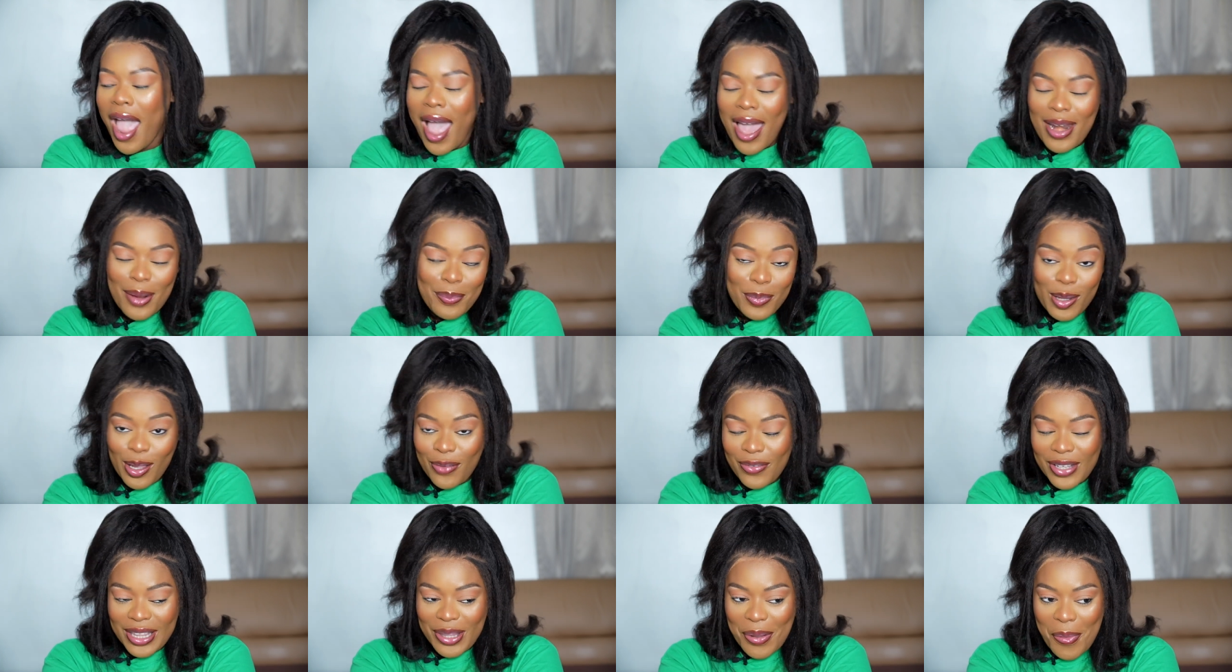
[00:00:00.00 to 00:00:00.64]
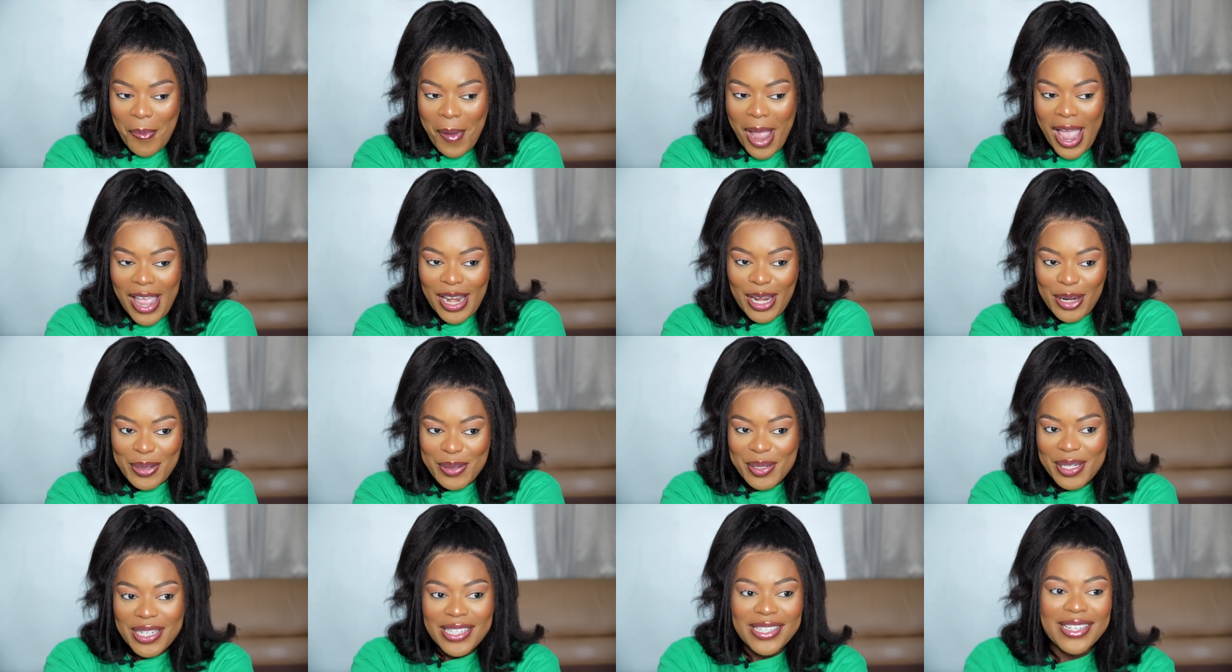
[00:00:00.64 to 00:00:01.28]
And I'm loving the way I
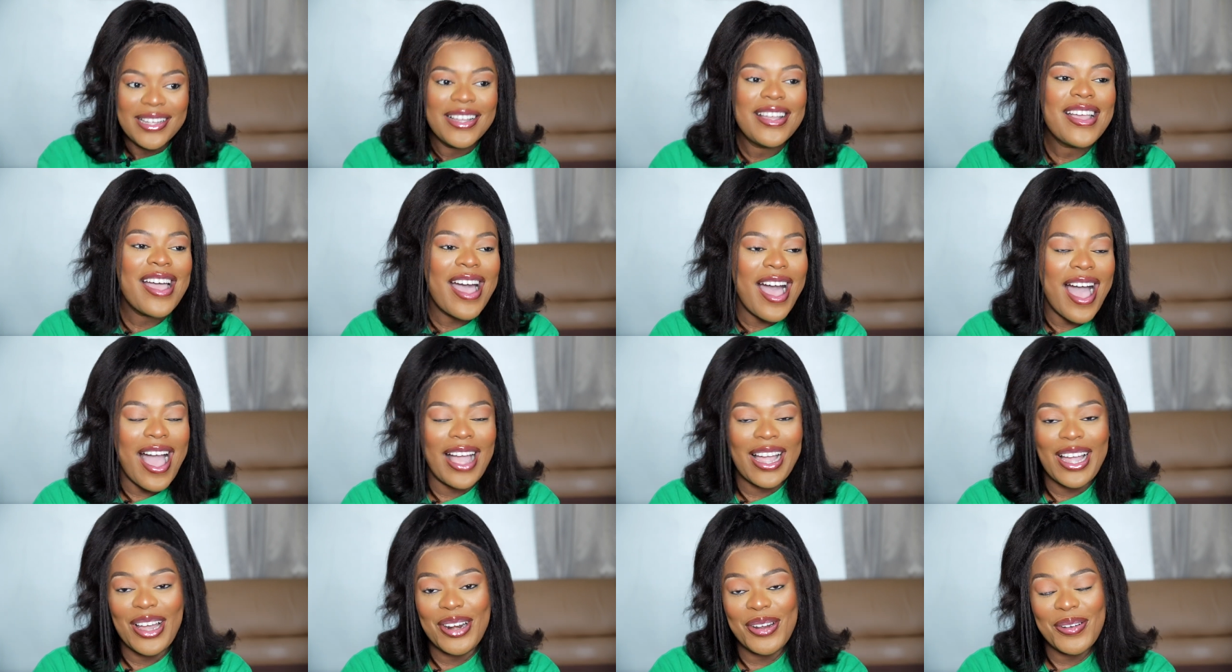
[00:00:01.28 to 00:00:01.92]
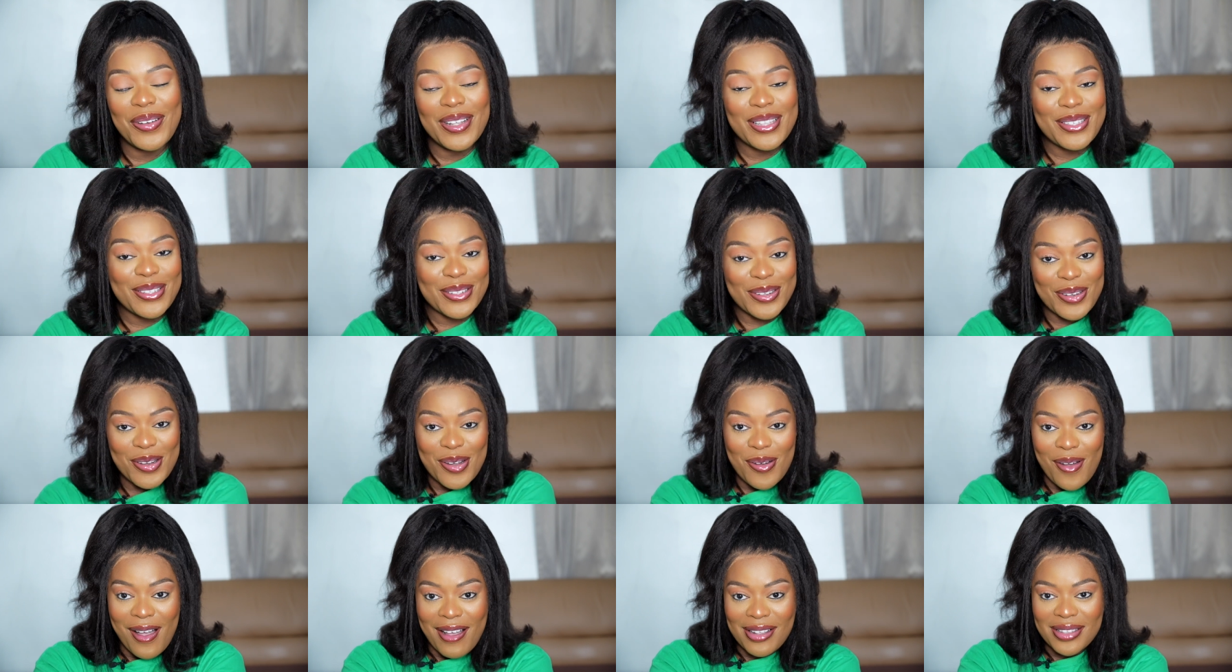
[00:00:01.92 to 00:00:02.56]
look. I cannot wait to
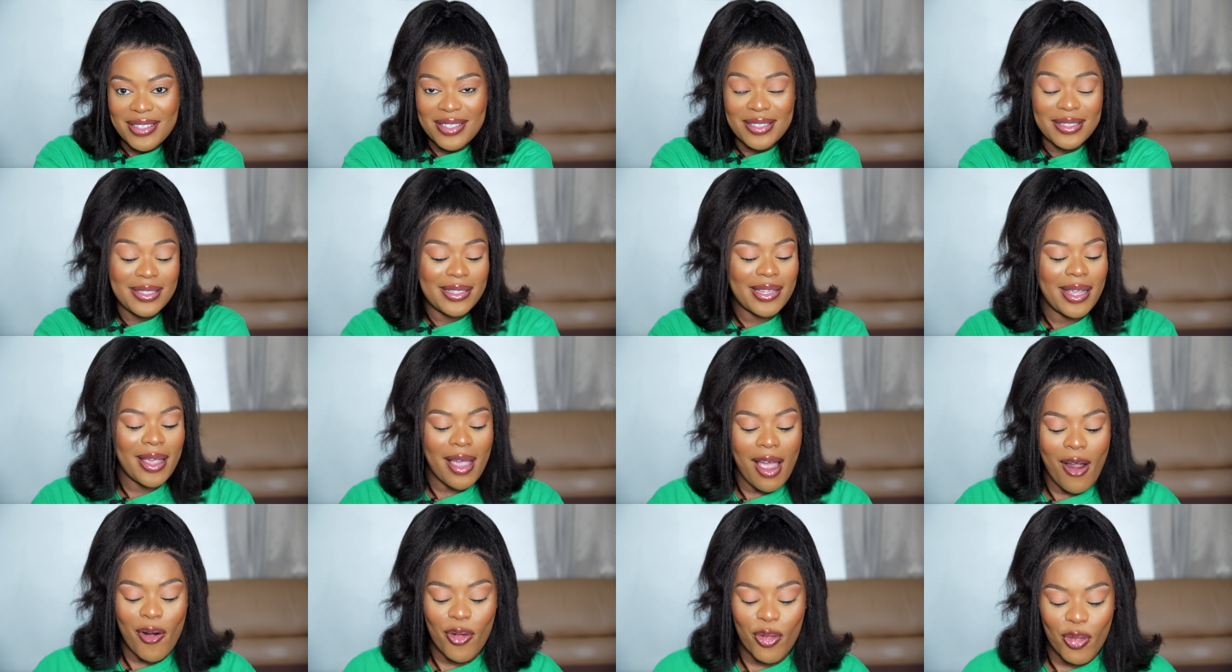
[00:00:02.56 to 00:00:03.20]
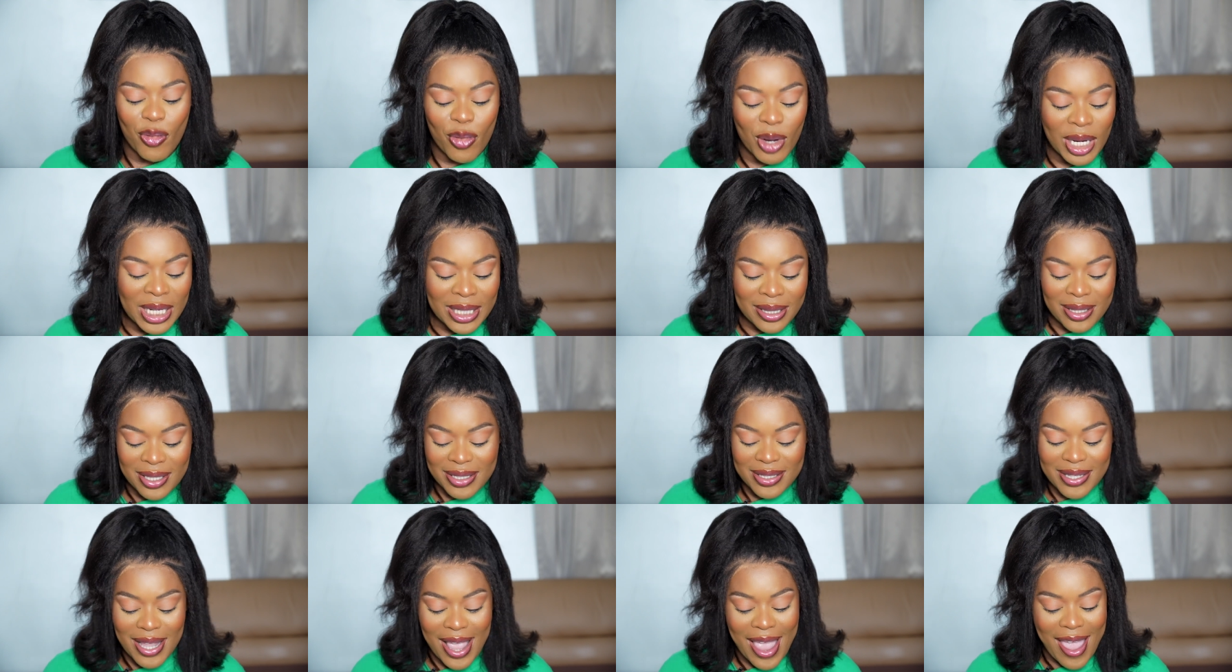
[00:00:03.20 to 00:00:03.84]
go out today and rock
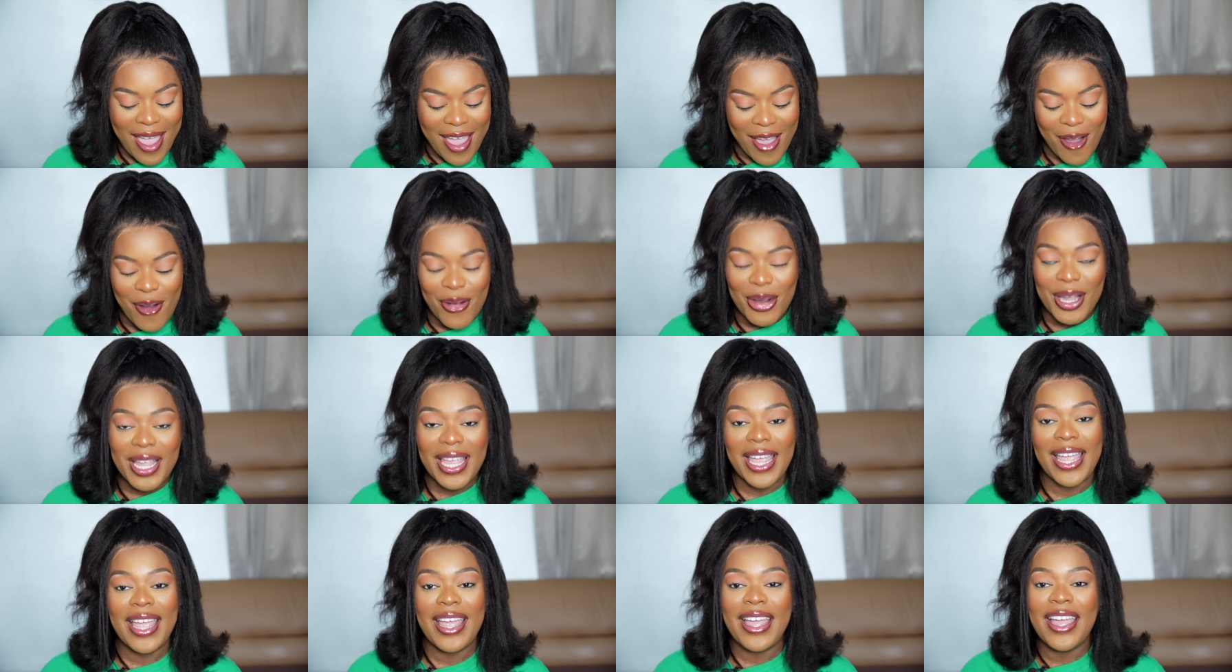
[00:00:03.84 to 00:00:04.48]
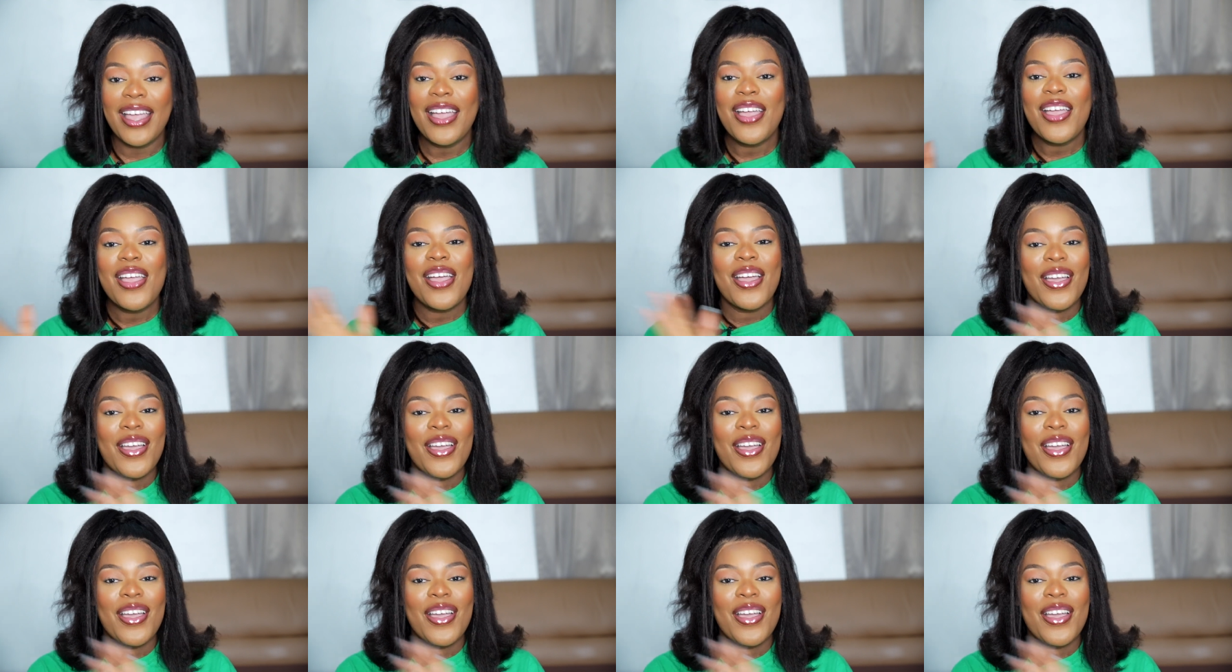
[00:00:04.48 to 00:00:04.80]
this hair, okay?